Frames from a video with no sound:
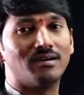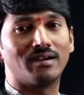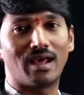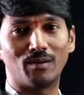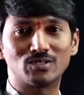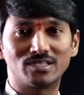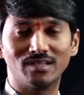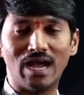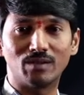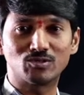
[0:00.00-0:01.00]
Third option,
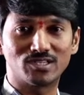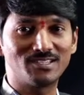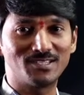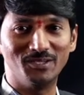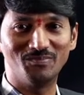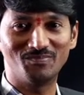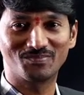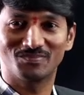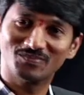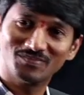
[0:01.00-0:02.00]
option C.
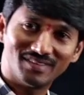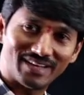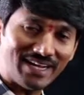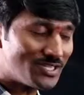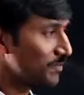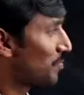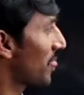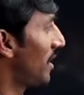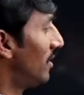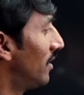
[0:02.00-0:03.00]
Right?
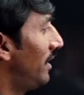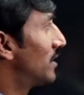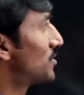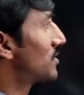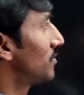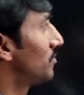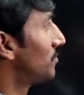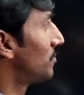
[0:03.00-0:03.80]
Next.